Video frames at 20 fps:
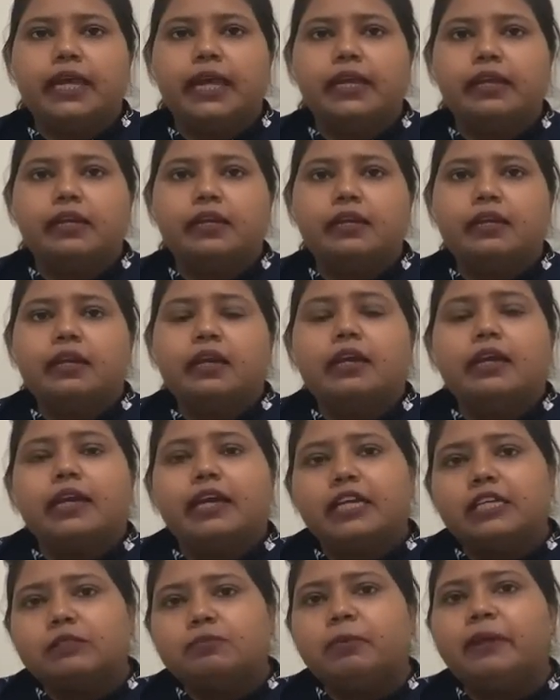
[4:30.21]
and
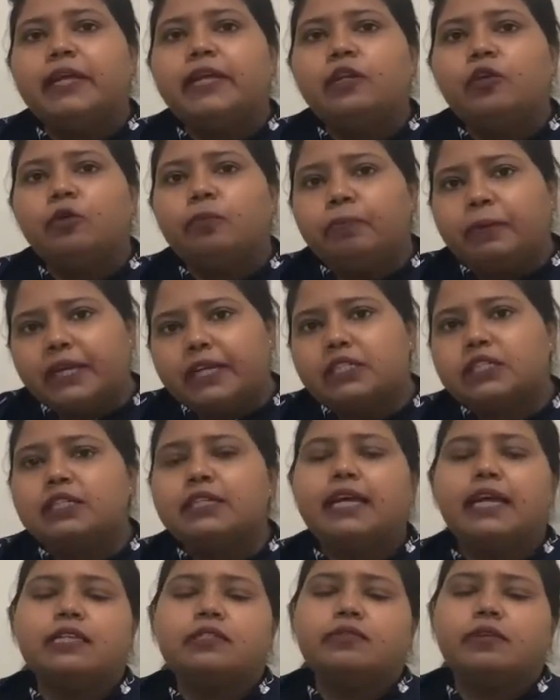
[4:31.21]
explain your patient
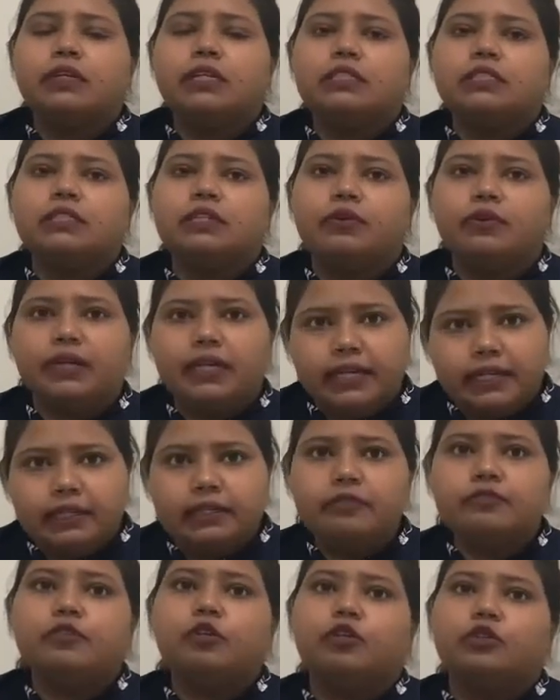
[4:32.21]
as well as the
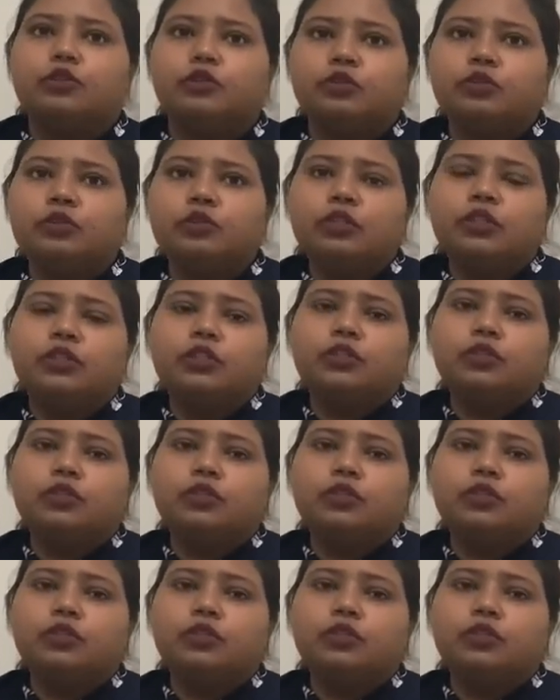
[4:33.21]
relatives also.